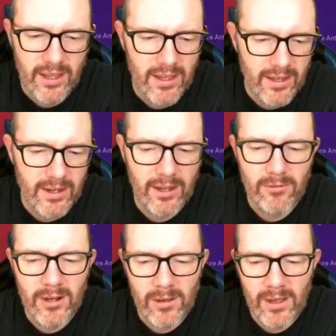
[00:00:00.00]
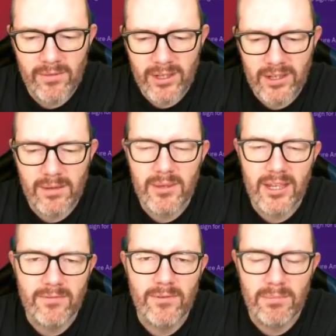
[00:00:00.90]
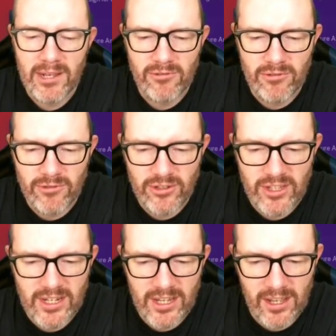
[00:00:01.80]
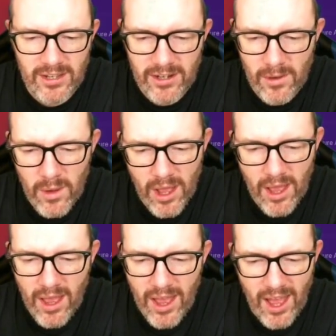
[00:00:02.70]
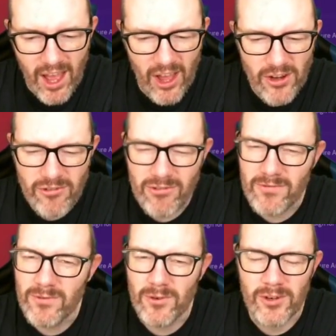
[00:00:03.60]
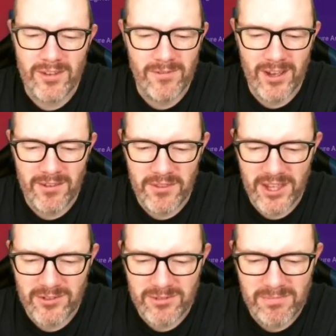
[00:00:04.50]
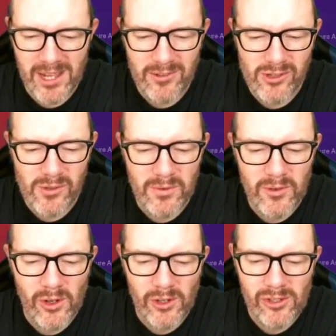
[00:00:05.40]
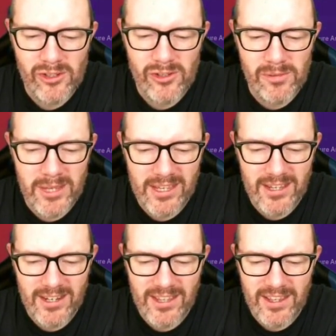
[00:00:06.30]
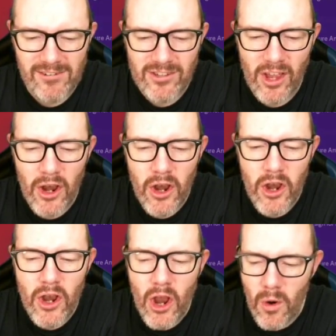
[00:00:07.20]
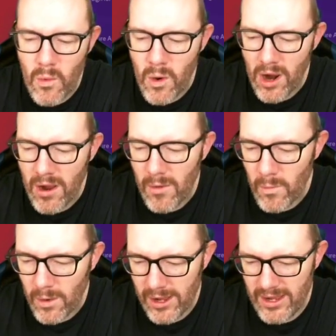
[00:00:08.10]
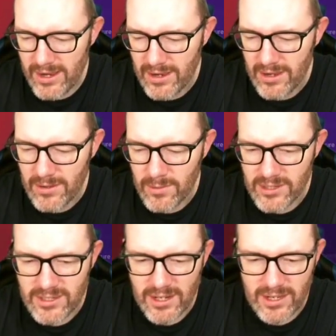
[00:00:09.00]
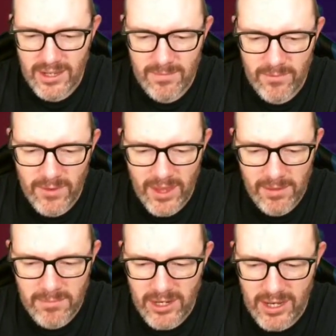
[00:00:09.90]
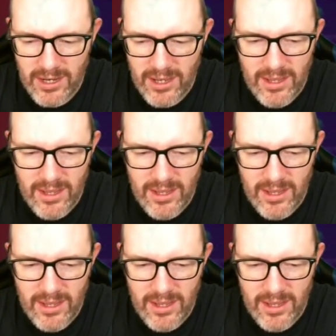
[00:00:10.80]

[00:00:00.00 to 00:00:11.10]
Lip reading: And now Rio Ave are coming in for Pedro Justiniano. £145,000. You have got to be kidding. There is no way we're selling him for that money.